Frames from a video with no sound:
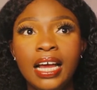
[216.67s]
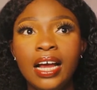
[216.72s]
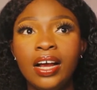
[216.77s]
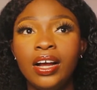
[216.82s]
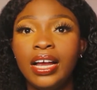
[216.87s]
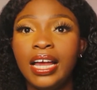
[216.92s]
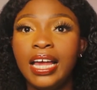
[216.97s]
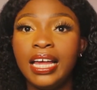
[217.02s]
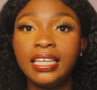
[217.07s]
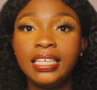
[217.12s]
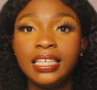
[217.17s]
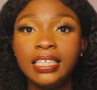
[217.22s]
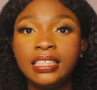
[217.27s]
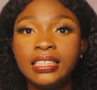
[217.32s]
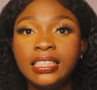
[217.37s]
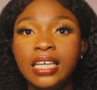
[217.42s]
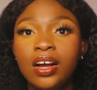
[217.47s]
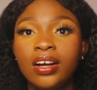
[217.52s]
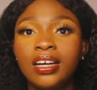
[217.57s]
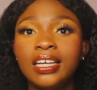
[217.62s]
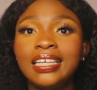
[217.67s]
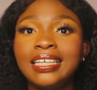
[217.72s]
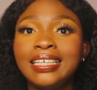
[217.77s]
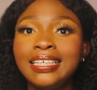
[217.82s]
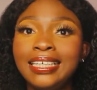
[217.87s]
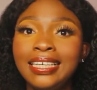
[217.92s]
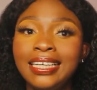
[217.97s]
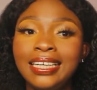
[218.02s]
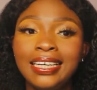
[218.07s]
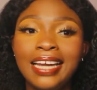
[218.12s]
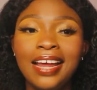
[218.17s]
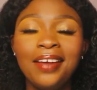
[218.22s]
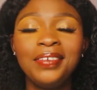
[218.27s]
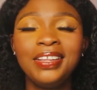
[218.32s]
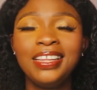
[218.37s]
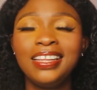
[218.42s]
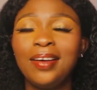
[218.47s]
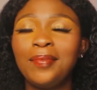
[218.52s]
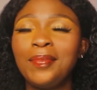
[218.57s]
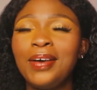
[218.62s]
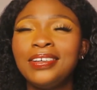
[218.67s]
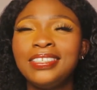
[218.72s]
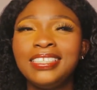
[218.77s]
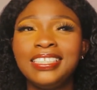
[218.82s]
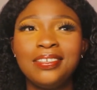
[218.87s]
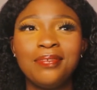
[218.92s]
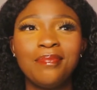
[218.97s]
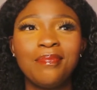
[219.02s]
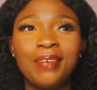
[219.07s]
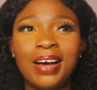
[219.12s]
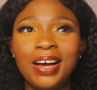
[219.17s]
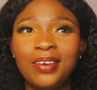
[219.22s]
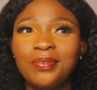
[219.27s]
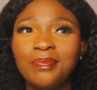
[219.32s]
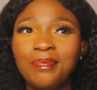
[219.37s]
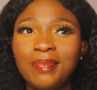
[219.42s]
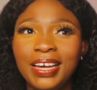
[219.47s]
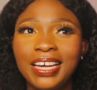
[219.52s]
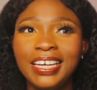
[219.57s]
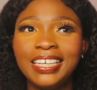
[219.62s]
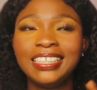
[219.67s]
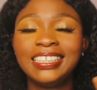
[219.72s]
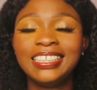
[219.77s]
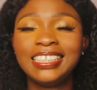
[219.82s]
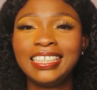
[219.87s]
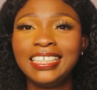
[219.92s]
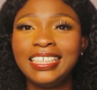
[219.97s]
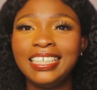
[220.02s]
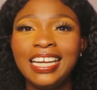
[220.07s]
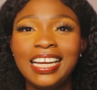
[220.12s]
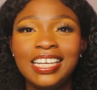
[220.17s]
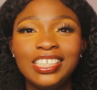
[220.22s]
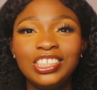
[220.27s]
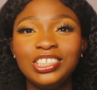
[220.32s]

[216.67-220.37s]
Her edits are clean. Everything about Dimalme is clean.